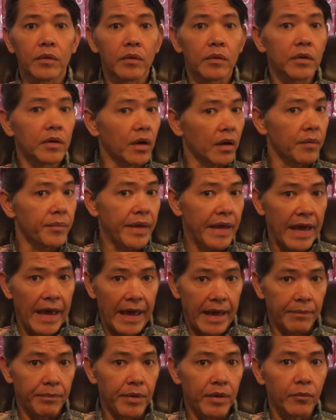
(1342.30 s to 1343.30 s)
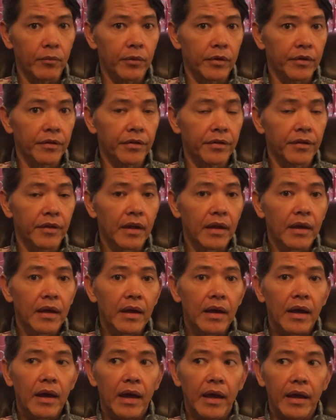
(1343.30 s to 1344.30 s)
going to be happy with,
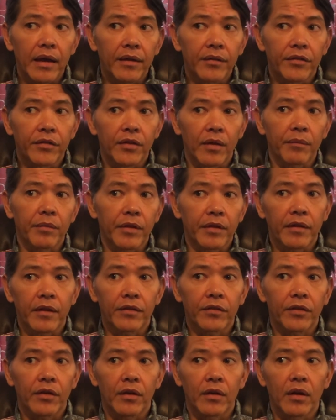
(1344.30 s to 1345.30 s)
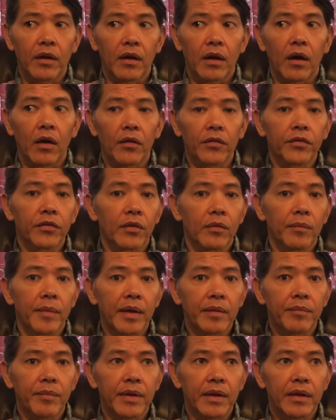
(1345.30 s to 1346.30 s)
and something that's going to also
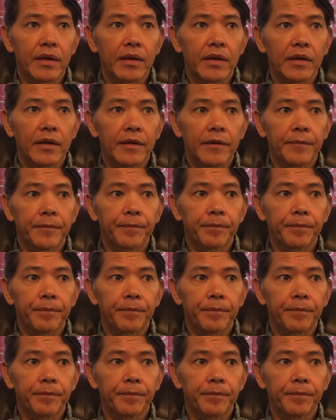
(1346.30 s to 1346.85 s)
make me